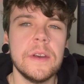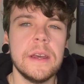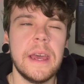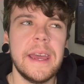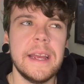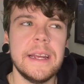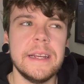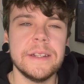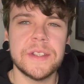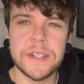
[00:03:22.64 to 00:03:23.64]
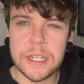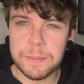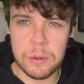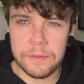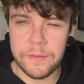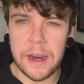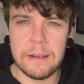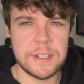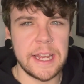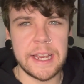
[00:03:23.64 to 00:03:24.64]
a 6.5,
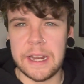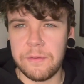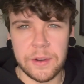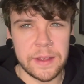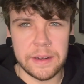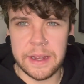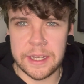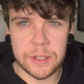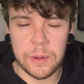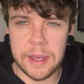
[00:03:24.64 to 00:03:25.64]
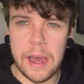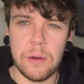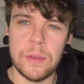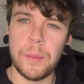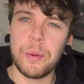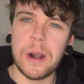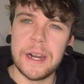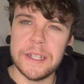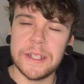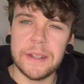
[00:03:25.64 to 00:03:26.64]
taking everything into account, the
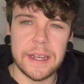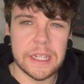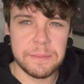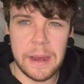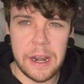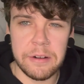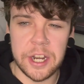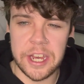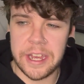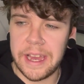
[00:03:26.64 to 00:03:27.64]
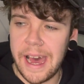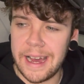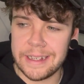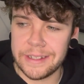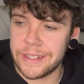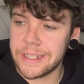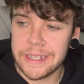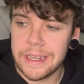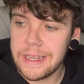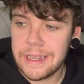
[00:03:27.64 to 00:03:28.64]
price, the expiry date, and
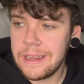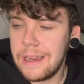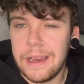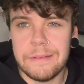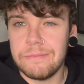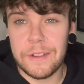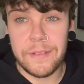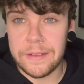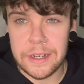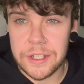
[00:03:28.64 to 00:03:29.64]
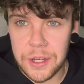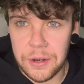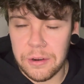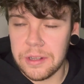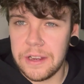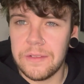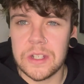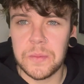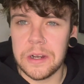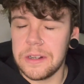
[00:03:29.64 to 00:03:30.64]
the fact that it's Curaleaf, let's
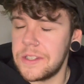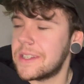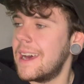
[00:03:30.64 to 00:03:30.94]
be honest.